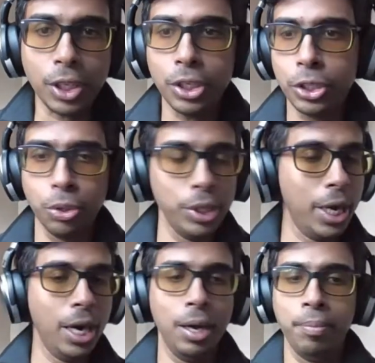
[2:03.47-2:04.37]
So there
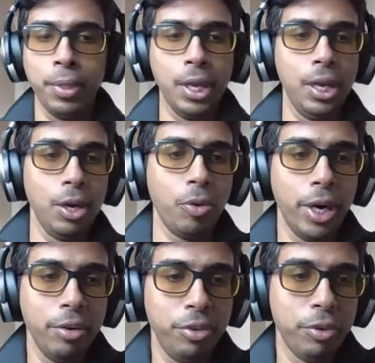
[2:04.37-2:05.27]
are
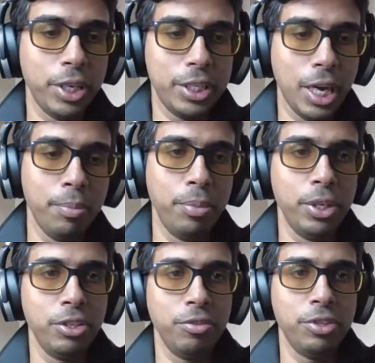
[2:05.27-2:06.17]
quite a few
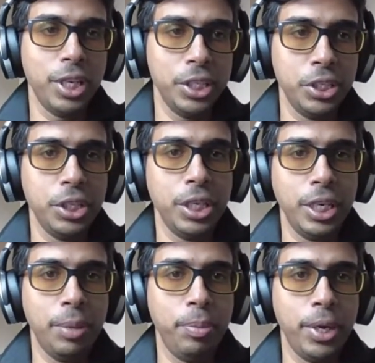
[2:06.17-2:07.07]
examples of such
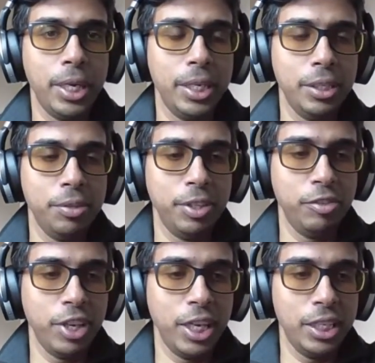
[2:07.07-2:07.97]
API
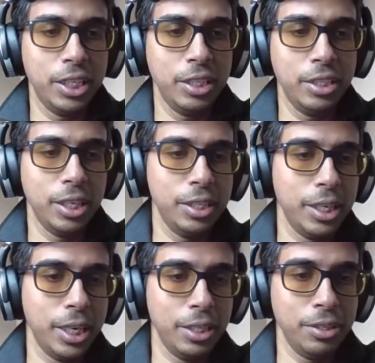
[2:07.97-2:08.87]
specifications, such
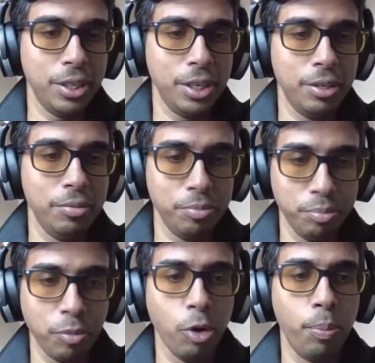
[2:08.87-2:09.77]
as
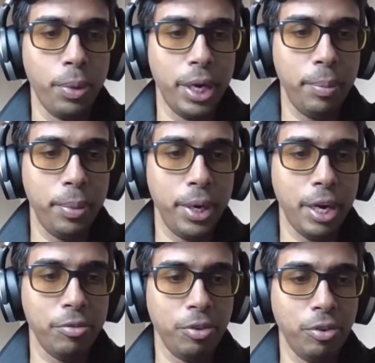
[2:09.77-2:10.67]
Open
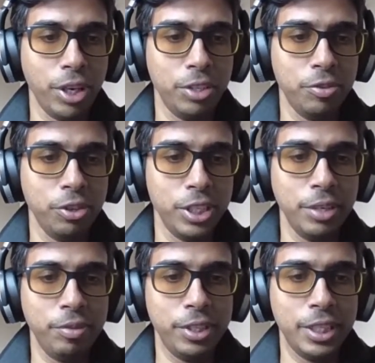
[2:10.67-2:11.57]
API for RESTful
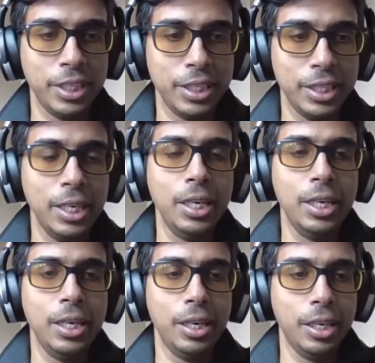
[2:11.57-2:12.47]
services,
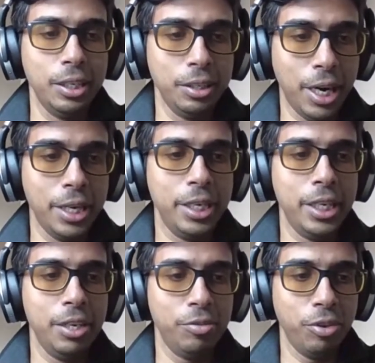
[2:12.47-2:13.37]

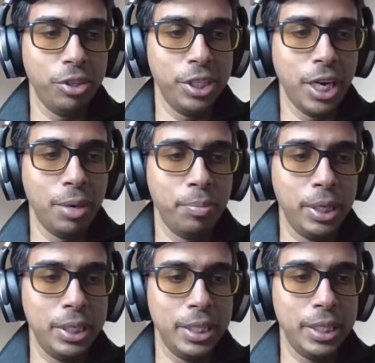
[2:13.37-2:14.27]
ideal for
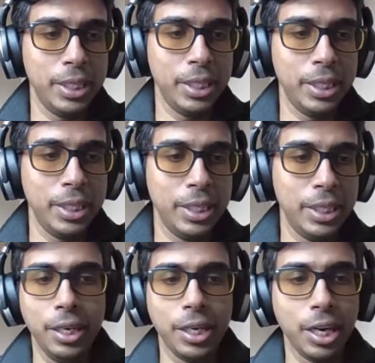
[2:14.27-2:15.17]
gRPC, and
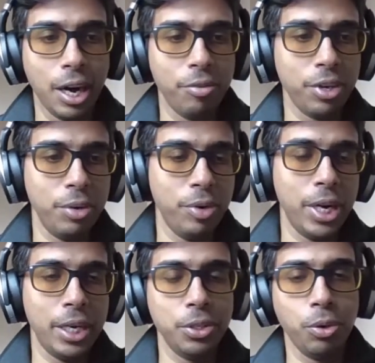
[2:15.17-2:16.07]

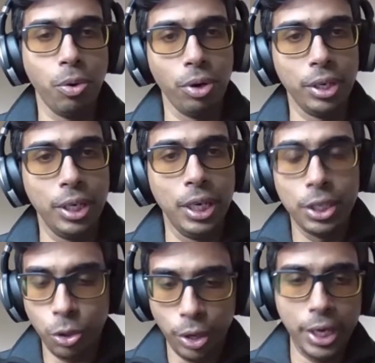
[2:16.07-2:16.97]
GraphQL, and so on.
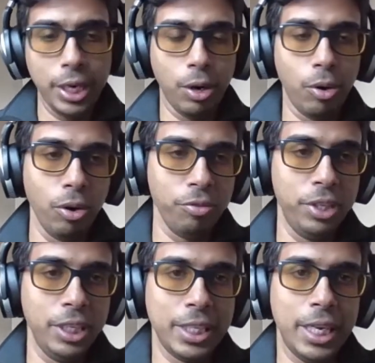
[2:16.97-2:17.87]
So in all of
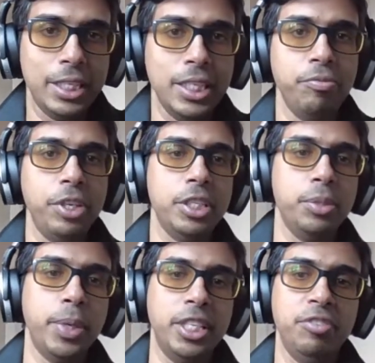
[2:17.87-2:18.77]
these cases, we
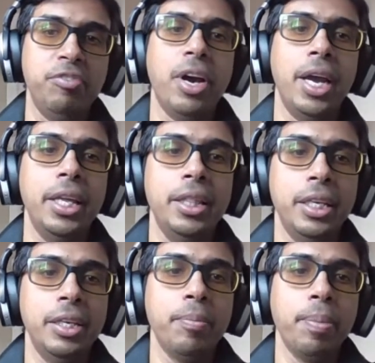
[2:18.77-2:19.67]
specify
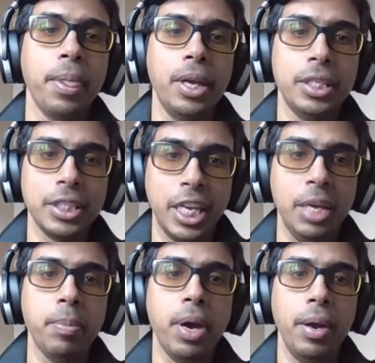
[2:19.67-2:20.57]
the
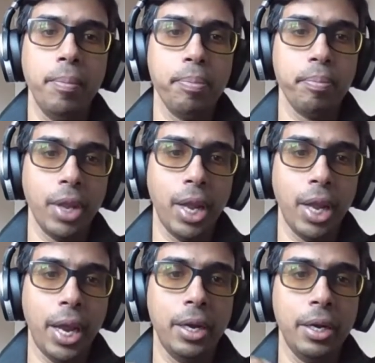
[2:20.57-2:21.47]
schema
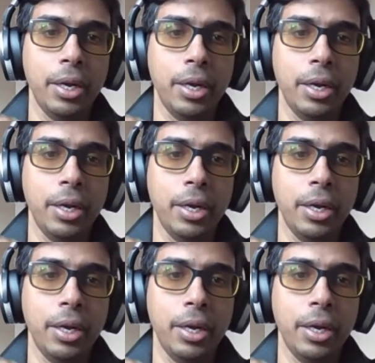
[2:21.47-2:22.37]

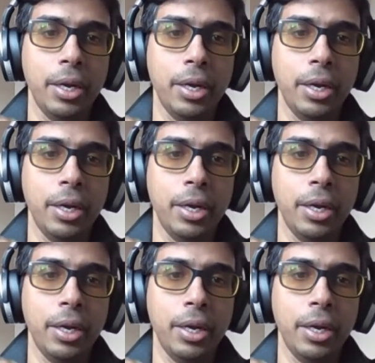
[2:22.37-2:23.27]
track of the data
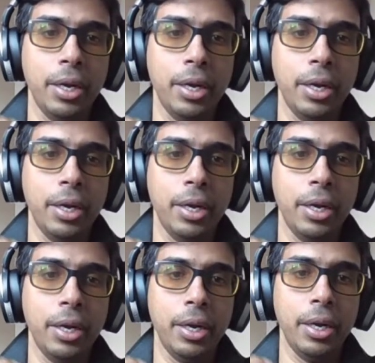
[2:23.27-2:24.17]
that you
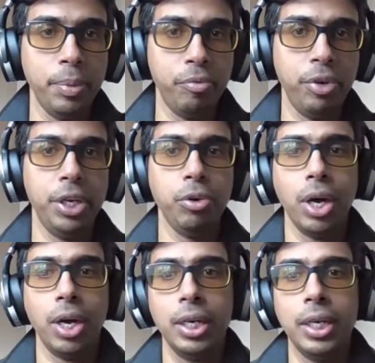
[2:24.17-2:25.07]
exchange
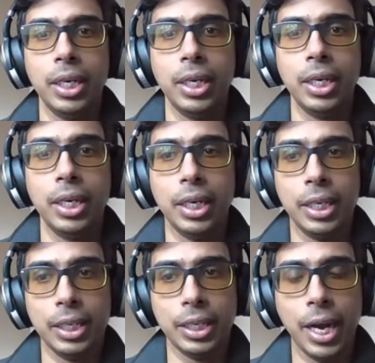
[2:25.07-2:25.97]
between your
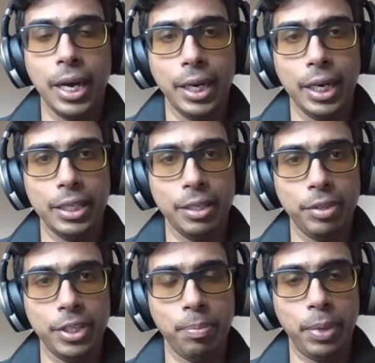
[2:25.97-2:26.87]
client and
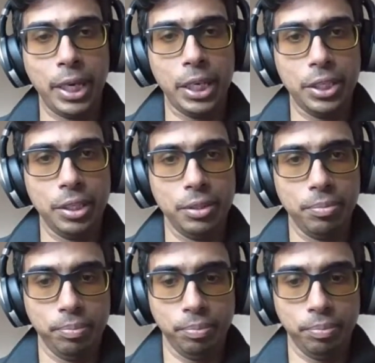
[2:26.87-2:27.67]
service applications.